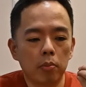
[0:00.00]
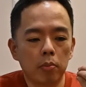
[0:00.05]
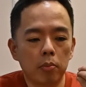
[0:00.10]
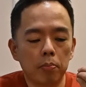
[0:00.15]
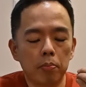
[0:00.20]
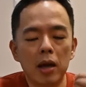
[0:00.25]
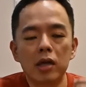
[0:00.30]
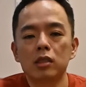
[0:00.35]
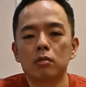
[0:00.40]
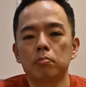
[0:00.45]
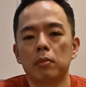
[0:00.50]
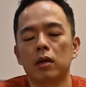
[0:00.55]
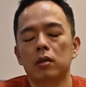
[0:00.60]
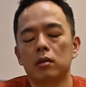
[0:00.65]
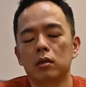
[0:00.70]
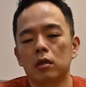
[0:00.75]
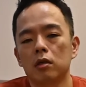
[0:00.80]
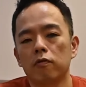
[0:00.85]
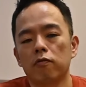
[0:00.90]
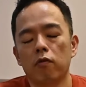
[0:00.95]
best
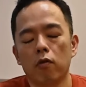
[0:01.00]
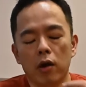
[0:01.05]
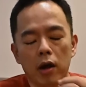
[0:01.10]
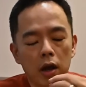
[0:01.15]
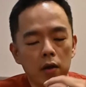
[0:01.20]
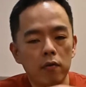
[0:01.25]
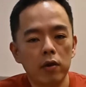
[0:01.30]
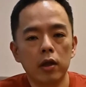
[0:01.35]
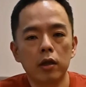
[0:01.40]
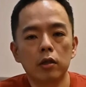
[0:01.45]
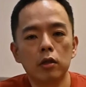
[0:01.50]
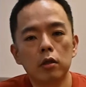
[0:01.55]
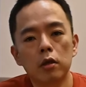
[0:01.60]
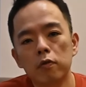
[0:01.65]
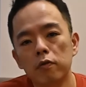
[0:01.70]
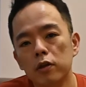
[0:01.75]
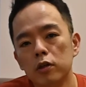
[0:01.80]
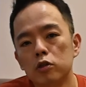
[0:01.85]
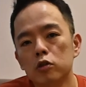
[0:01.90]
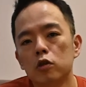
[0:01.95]
method for every
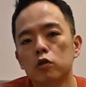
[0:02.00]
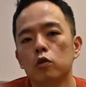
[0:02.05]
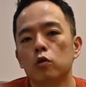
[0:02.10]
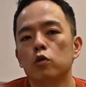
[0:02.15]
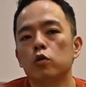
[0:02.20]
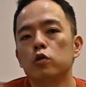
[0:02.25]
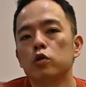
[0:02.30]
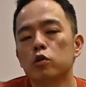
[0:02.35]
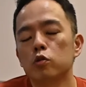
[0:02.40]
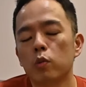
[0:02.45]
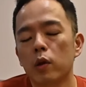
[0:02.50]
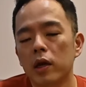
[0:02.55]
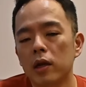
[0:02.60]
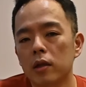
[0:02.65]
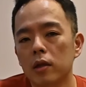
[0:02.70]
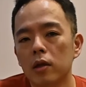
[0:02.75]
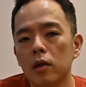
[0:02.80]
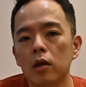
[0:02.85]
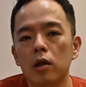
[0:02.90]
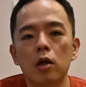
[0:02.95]
individual to lose weight.
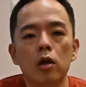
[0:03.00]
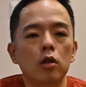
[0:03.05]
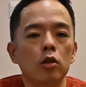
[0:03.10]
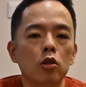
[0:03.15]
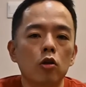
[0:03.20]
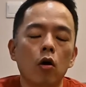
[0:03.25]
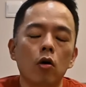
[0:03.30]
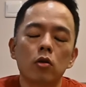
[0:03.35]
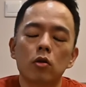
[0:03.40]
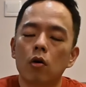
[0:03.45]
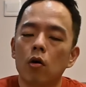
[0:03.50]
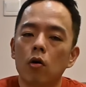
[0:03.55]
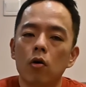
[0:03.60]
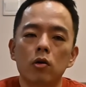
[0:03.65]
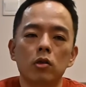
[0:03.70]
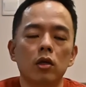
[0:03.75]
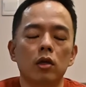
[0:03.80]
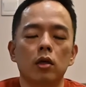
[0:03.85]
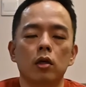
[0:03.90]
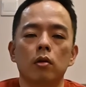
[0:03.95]
Not all
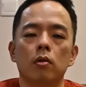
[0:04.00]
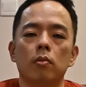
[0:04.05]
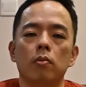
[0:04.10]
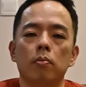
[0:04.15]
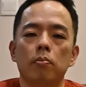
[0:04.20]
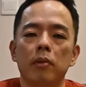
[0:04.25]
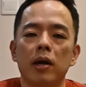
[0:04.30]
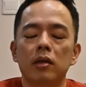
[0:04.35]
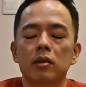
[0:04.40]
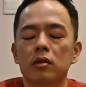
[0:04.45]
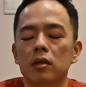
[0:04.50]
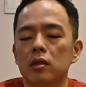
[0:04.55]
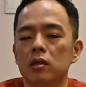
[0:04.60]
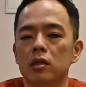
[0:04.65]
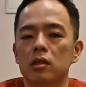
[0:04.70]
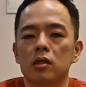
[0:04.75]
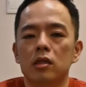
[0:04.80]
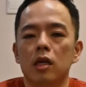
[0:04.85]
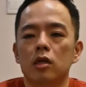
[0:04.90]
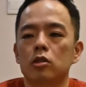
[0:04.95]
the method
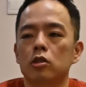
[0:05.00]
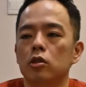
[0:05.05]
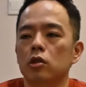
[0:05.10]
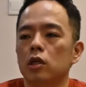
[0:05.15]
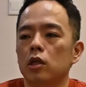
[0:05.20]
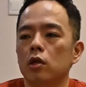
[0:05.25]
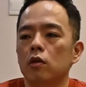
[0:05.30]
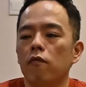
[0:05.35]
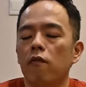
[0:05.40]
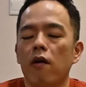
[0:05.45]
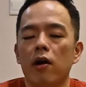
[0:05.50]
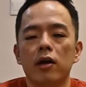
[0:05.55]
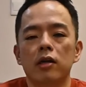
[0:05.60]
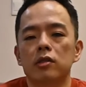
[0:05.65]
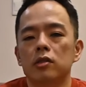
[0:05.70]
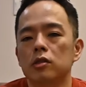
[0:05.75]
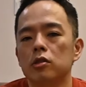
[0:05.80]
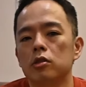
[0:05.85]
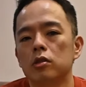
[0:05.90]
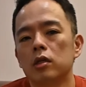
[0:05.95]
is actually via
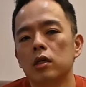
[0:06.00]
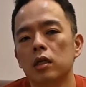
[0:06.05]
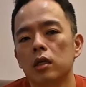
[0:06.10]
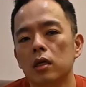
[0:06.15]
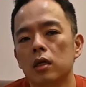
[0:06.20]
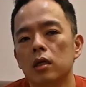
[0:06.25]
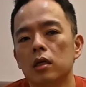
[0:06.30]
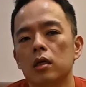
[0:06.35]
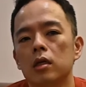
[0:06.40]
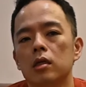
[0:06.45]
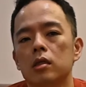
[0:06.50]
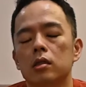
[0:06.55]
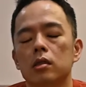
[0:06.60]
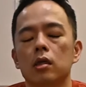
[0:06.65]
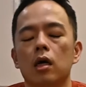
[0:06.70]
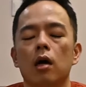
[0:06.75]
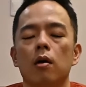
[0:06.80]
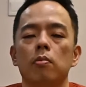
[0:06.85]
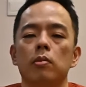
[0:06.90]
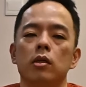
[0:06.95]
surgery.
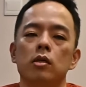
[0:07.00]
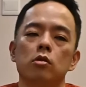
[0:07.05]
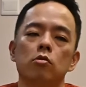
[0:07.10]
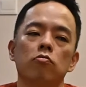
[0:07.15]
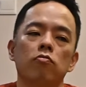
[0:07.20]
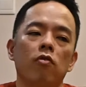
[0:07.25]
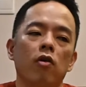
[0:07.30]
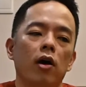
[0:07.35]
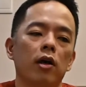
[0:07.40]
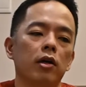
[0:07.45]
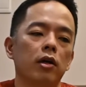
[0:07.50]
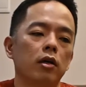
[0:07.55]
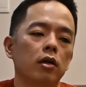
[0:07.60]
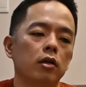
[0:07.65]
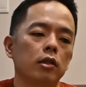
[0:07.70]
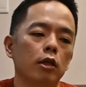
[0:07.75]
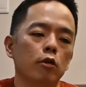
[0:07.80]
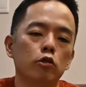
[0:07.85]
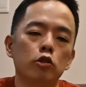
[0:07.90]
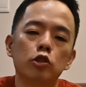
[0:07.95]
Some is via
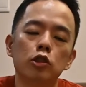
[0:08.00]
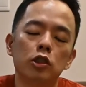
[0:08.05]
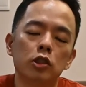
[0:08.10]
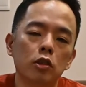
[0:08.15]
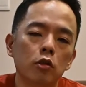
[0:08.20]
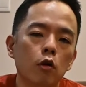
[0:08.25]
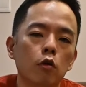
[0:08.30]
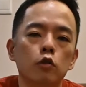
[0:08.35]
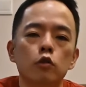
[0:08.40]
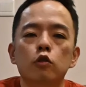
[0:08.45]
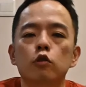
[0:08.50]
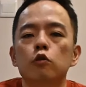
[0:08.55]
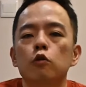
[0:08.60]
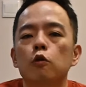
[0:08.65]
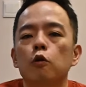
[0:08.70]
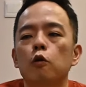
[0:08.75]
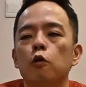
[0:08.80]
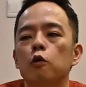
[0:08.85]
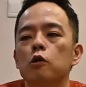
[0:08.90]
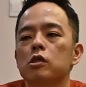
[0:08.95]
nutrition
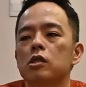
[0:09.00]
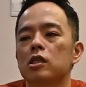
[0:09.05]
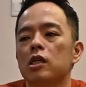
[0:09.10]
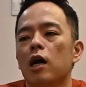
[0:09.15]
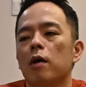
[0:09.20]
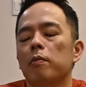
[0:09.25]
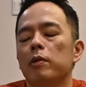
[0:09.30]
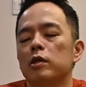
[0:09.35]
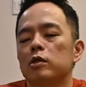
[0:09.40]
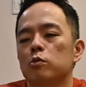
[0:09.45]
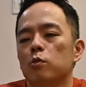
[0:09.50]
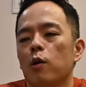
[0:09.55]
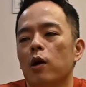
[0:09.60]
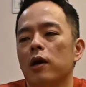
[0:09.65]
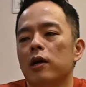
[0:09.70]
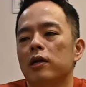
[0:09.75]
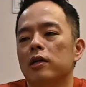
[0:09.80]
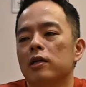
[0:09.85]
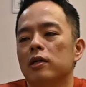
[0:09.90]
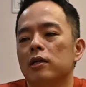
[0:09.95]
control, some is
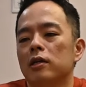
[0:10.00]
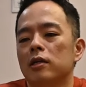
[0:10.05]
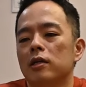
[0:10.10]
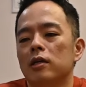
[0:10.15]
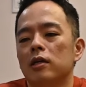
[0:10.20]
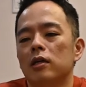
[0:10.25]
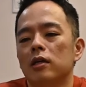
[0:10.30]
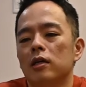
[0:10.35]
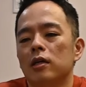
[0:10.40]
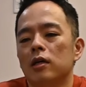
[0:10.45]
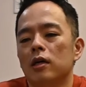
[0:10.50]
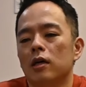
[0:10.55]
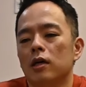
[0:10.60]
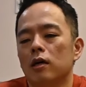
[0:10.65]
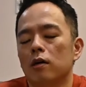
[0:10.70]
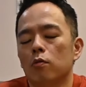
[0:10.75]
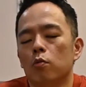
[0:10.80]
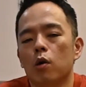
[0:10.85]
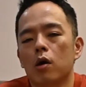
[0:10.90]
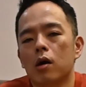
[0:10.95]
via
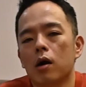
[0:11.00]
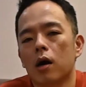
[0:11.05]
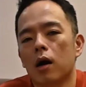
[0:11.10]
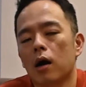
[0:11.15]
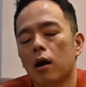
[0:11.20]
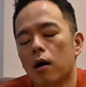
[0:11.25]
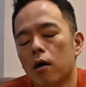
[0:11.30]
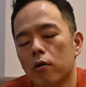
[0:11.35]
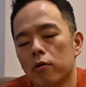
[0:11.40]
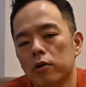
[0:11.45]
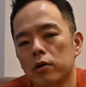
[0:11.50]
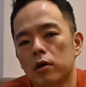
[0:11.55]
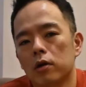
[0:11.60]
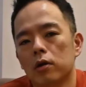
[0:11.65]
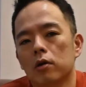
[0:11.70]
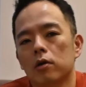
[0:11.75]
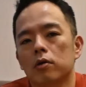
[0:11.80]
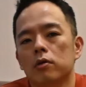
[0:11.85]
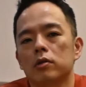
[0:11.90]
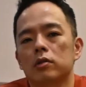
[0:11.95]
workout, you
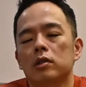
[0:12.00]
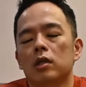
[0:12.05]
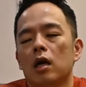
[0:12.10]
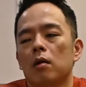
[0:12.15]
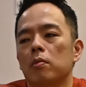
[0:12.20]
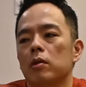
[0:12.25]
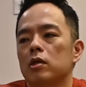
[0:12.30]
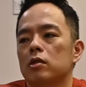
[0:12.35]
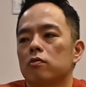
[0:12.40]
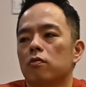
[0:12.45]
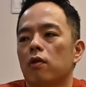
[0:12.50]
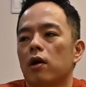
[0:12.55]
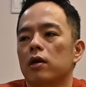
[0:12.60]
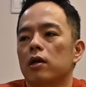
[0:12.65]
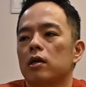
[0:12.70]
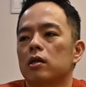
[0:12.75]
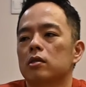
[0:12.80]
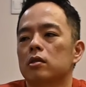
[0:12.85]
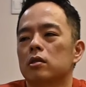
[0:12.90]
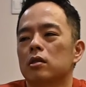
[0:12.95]
know, some is
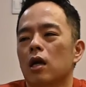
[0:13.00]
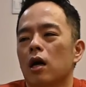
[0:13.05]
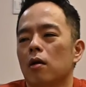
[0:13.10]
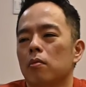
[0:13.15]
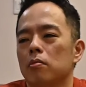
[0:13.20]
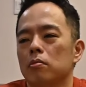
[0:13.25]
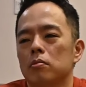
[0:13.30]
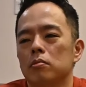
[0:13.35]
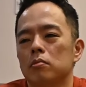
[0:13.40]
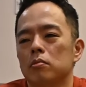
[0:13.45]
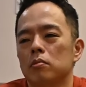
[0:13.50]
via some